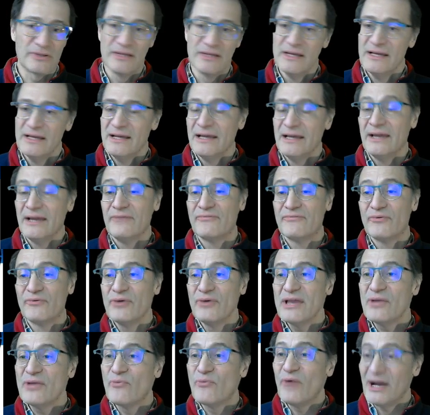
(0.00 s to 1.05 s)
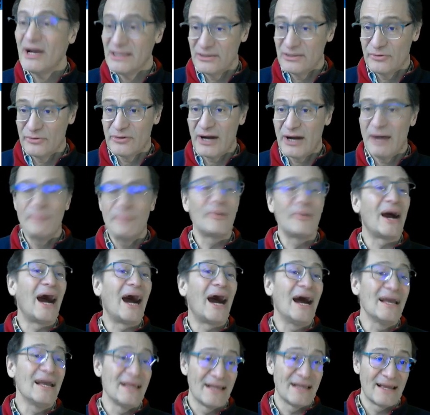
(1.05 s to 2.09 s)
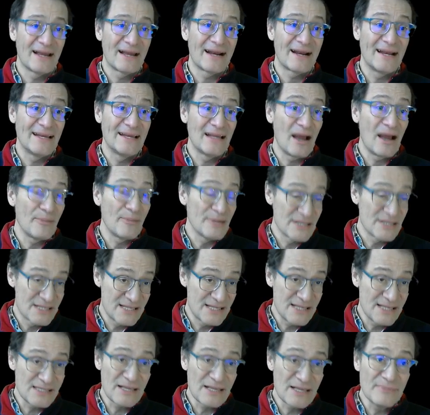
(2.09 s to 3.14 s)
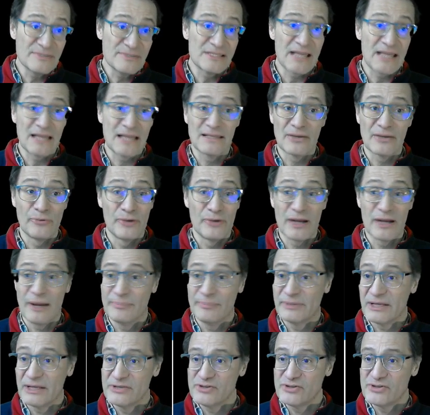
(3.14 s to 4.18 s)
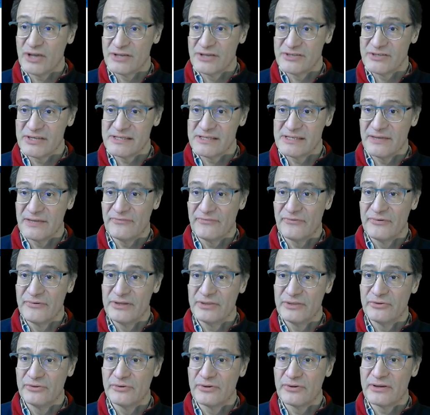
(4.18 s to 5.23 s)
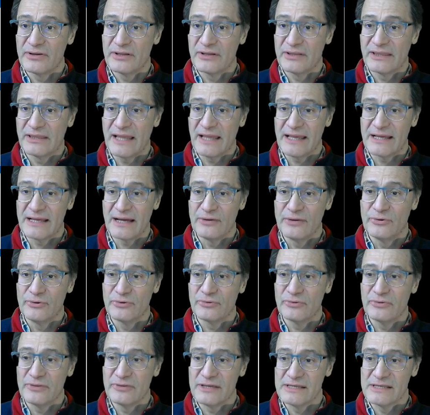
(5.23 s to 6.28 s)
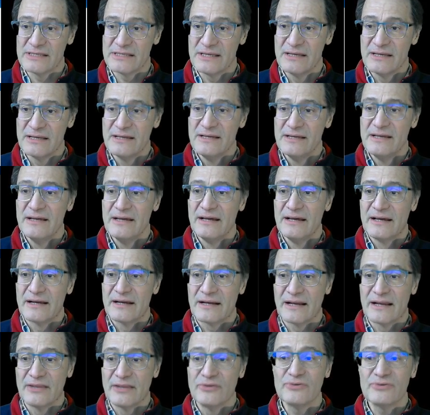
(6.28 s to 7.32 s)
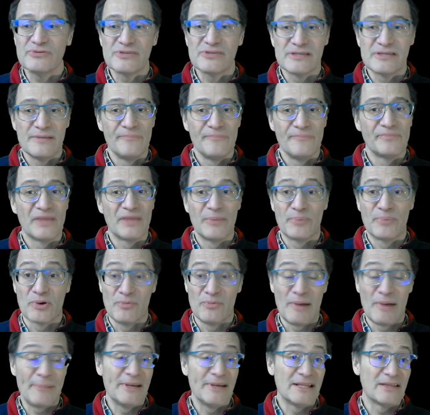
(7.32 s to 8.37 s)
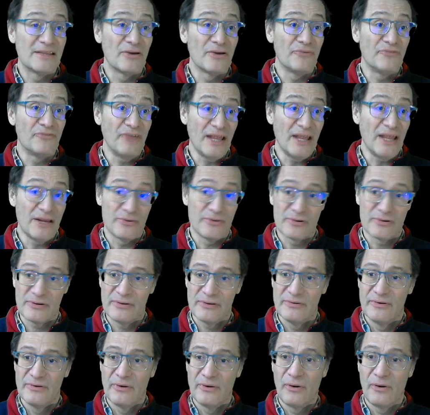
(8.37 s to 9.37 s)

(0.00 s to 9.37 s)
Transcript: If we want to have high reliable systems, then we have three chances. If we take a look to this, reduce the probability of failure of